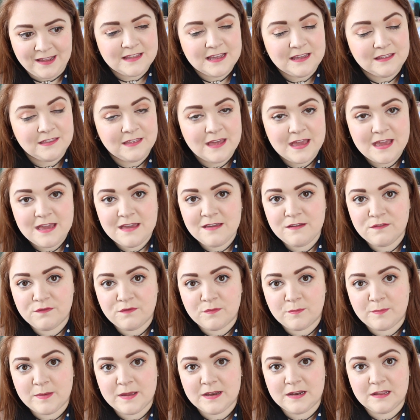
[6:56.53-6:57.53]
Like, they
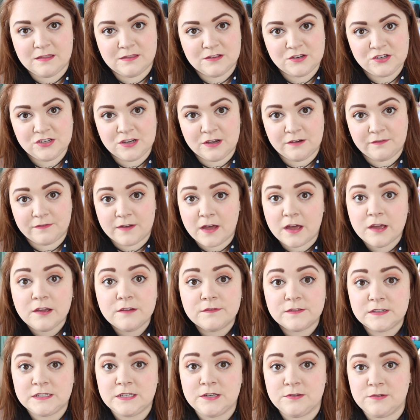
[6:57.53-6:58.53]
we've been in the show for
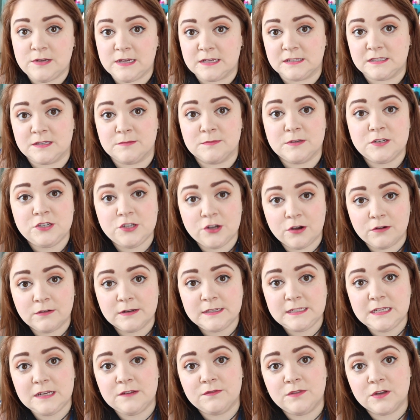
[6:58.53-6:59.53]
over two years. The
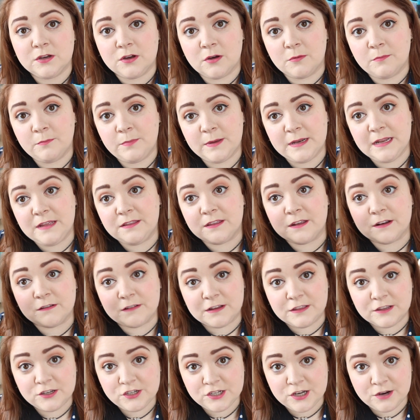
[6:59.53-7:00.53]
majority of the company that are
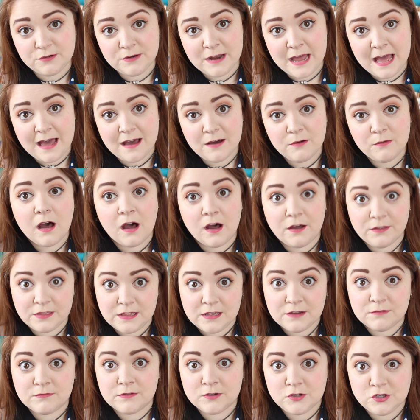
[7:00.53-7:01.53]
in the show now are
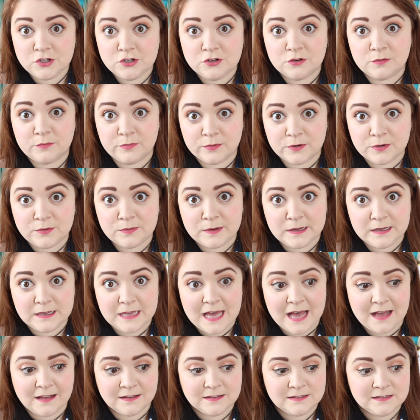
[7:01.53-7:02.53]
the original Broadway
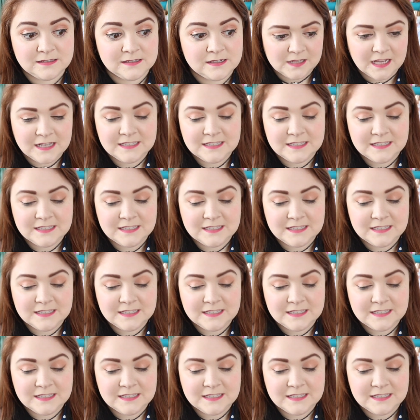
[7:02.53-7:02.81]
cast.